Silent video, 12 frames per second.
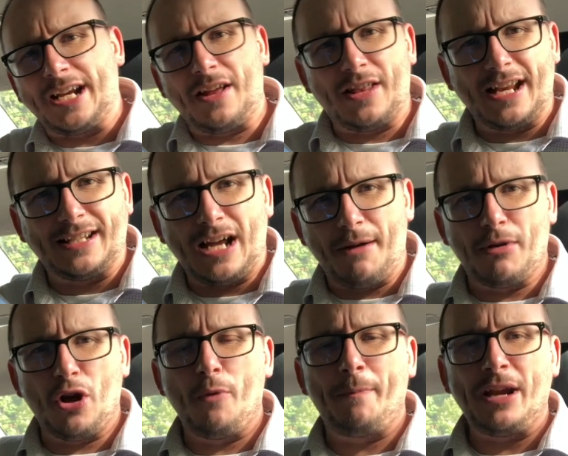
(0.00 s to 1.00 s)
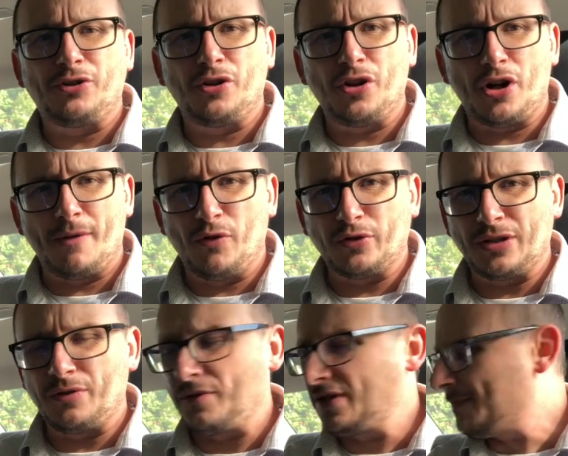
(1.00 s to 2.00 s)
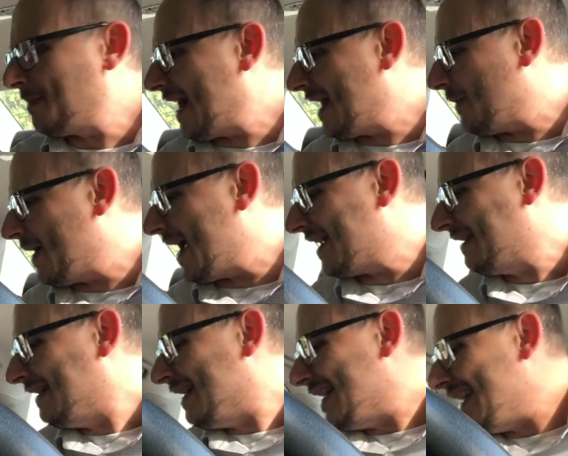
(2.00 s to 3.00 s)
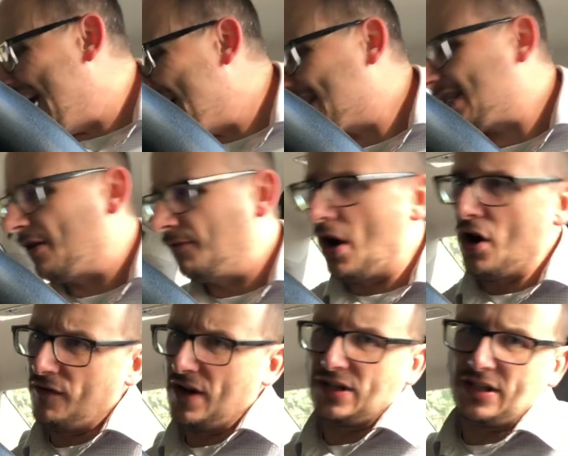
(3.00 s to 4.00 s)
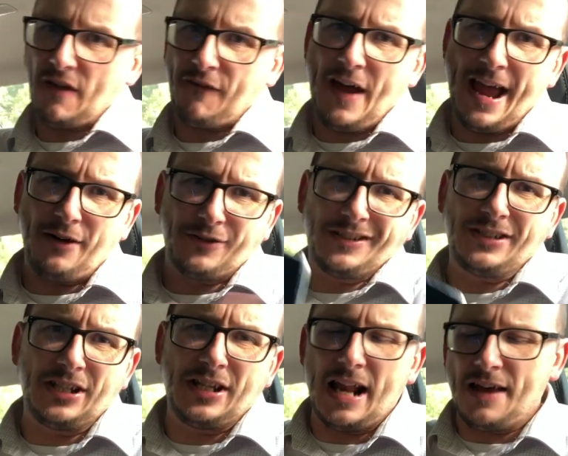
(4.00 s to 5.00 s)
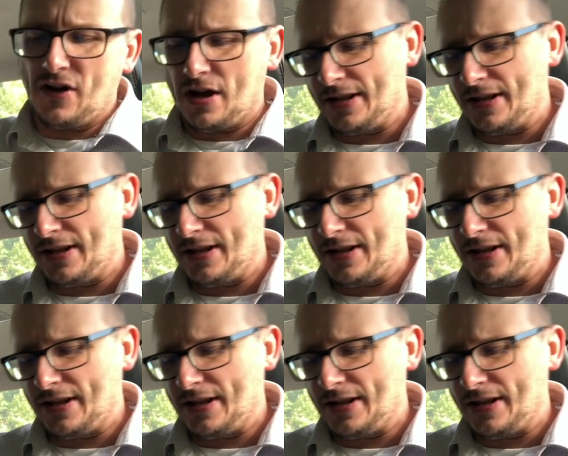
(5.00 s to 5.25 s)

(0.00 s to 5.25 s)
out the link down below, patreon.com/Roverses. But anyway, yes, Rovers failed to deliver.